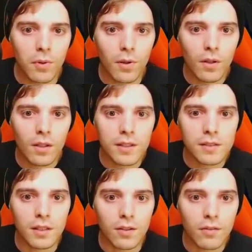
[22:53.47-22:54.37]
Ball.
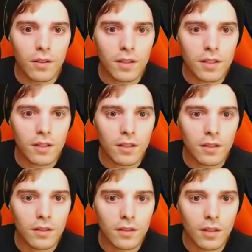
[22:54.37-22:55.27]
Let's see here.
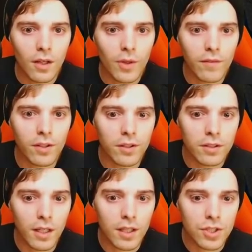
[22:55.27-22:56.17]
Yeah, we have another
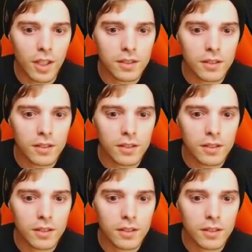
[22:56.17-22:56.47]
Dedenne-GX.